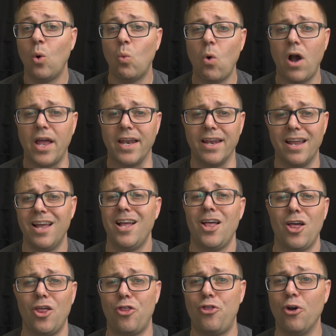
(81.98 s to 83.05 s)
One,
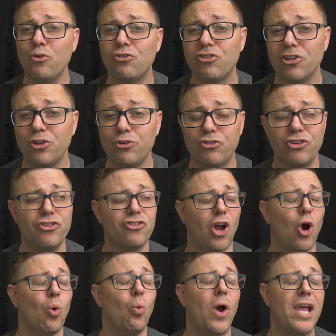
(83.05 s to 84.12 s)
those solutions
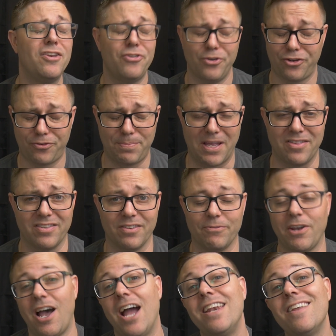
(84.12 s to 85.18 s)
are way too
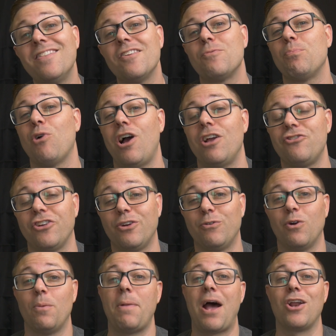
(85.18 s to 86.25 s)
expensive. I did this project
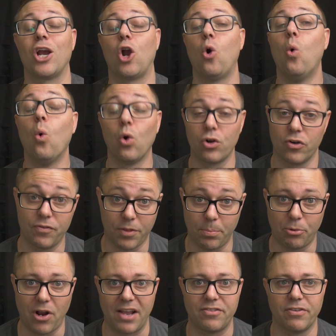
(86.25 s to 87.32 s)
for about a quarter of the
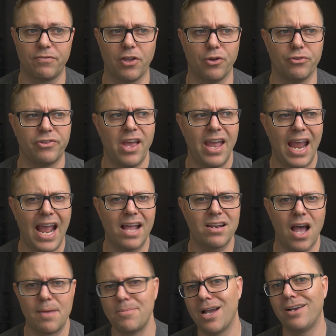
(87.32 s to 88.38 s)
price of those, and
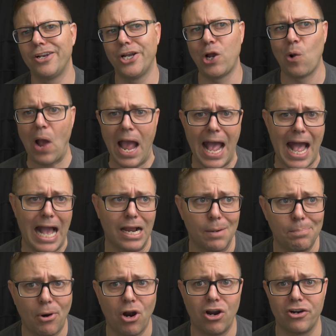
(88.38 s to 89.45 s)
I'm not gonna go hack
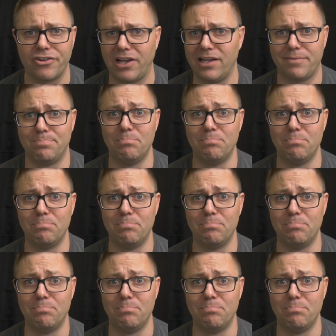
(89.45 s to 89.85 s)
apart a